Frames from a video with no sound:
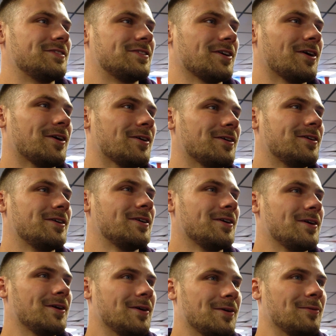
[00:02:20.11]
So
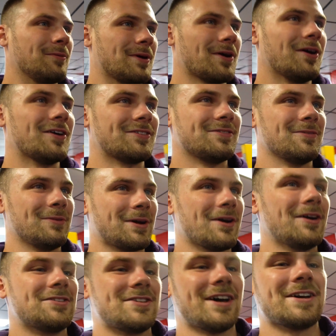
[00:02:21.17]
we
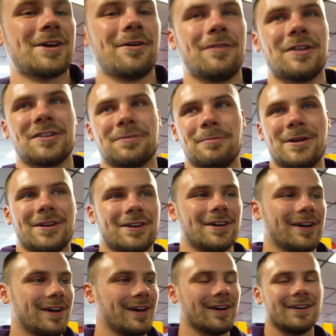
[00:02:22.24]
gotta take over the speaker,
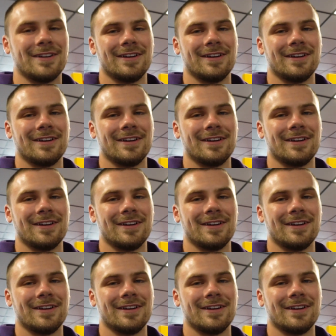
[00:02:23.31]
yeah.